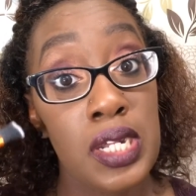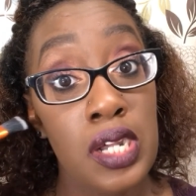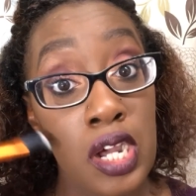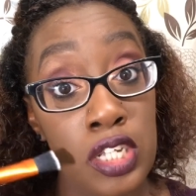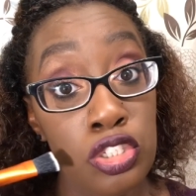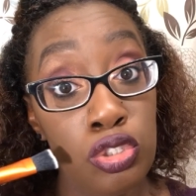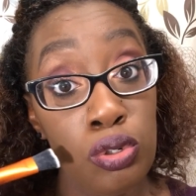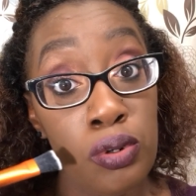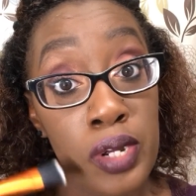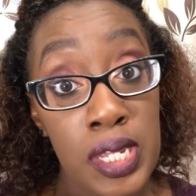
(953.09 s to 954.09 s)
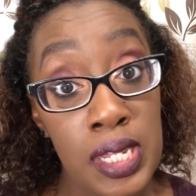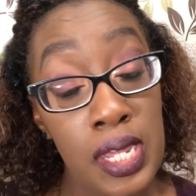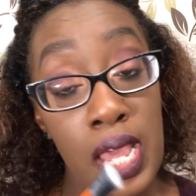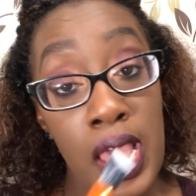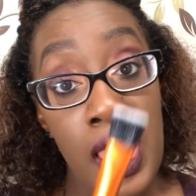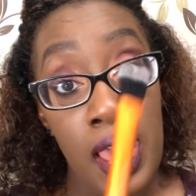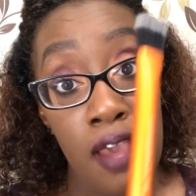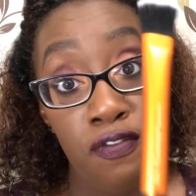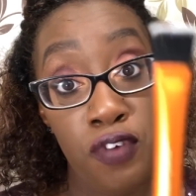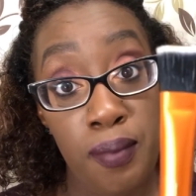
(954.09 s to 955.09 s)
contouring
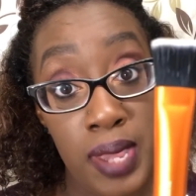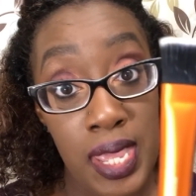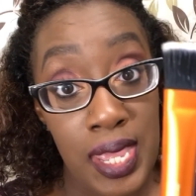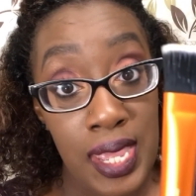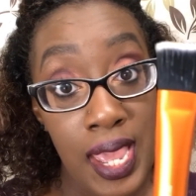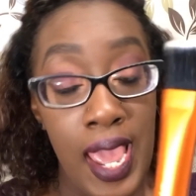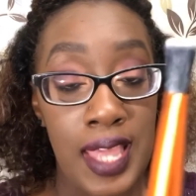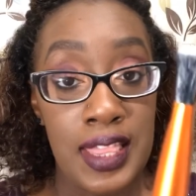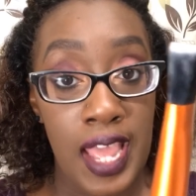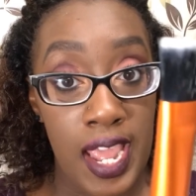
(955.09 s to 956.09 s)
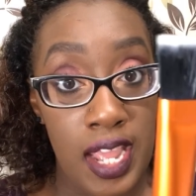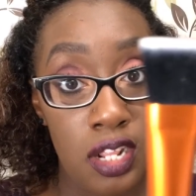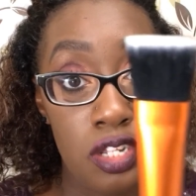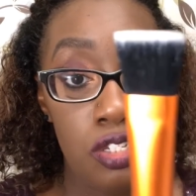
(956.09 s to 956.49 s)
for me than,